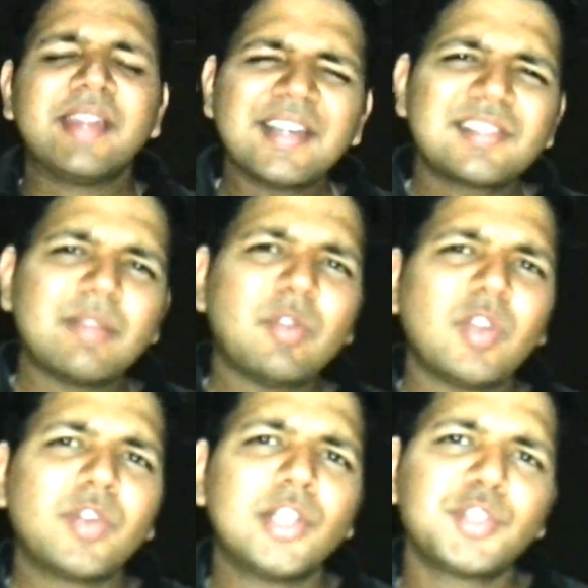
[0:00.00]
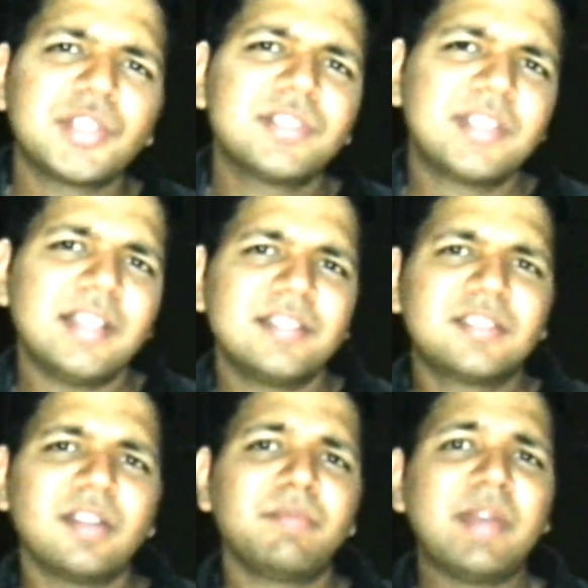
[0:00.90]
The next step of evolution
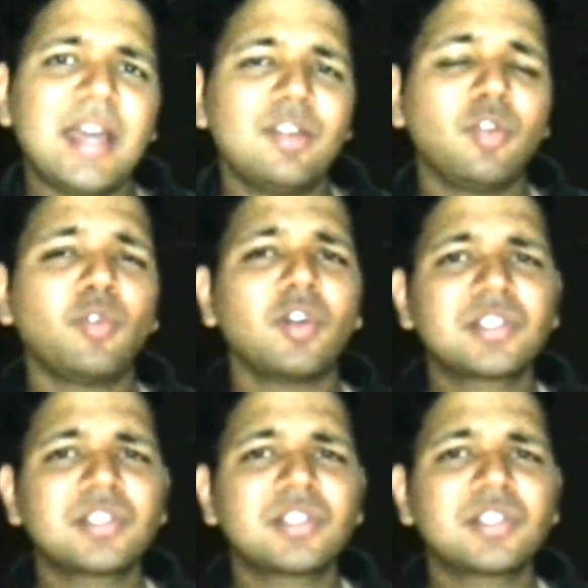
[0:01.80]
says the man